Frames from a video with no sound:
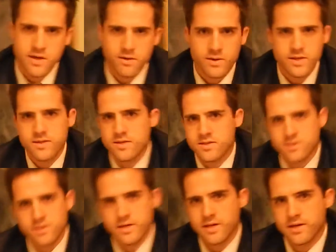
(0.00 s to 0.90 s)
are in this
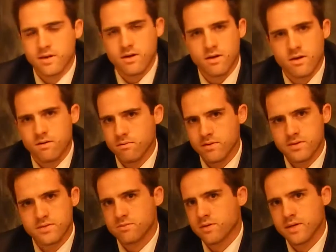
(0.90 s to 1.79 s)
league
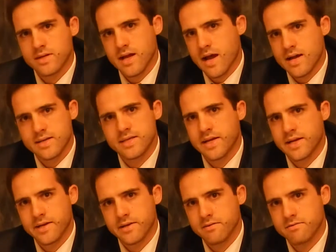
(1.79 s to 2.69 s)
is really not
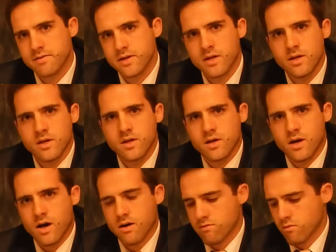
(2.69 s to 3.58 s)
indicative
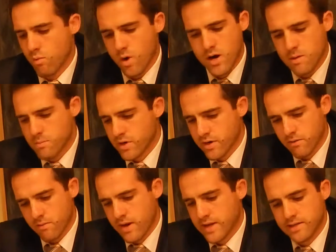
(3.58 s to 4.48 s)
of where I'm going to
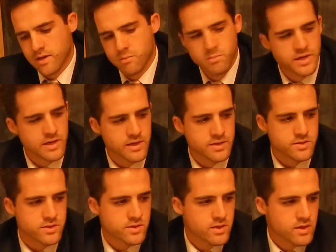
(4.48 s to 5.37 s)
rank them,
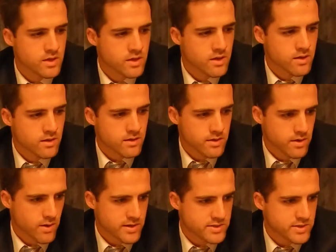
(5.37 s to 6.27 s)
because
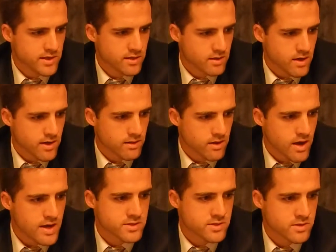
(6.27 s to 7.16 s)
I see a lot of
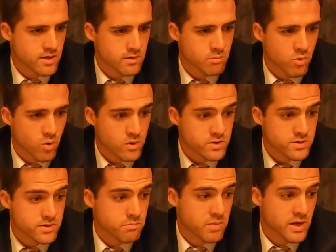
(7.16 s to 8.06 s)
losses on the
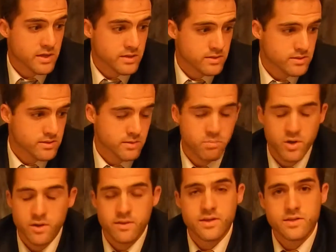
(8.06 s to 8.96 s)
boards. But to
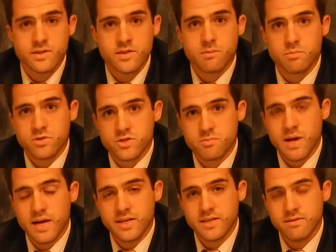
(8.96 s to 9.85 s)
put things into
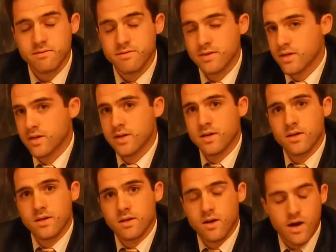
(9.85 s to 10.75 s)
perspective,
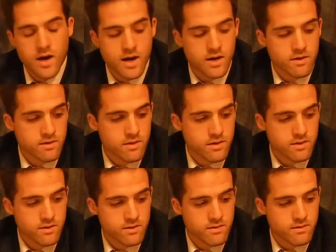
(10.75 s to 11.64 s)

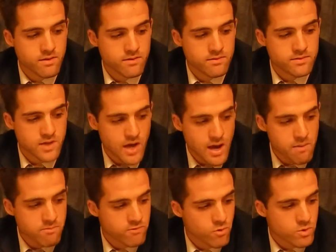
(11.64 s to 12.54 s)
the
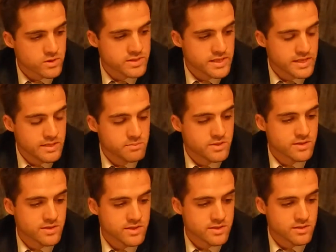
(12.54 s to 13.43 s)
top 4 teams
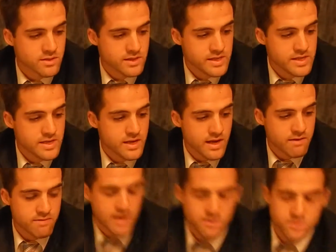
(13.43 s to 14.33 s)
in this league
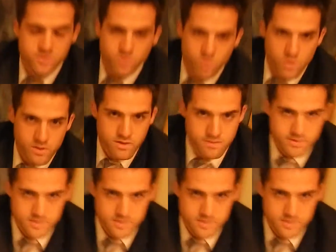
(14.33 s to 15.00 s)
have outscored the